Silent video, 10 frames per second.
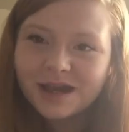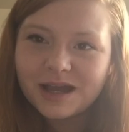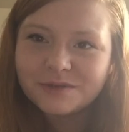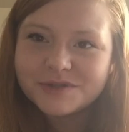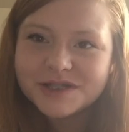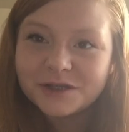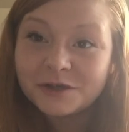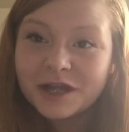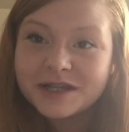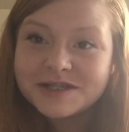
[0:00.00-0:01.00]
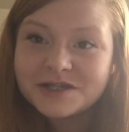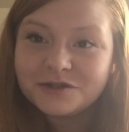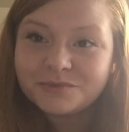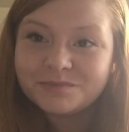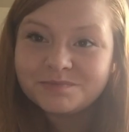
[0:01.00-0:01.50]
I will see you guys
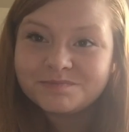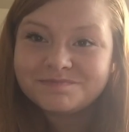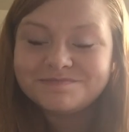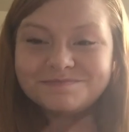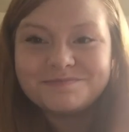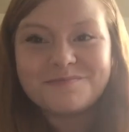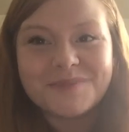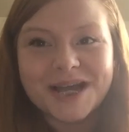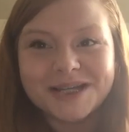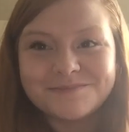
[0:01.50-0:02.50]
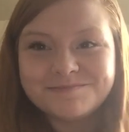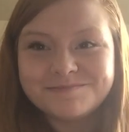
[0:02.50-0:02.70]
soon bye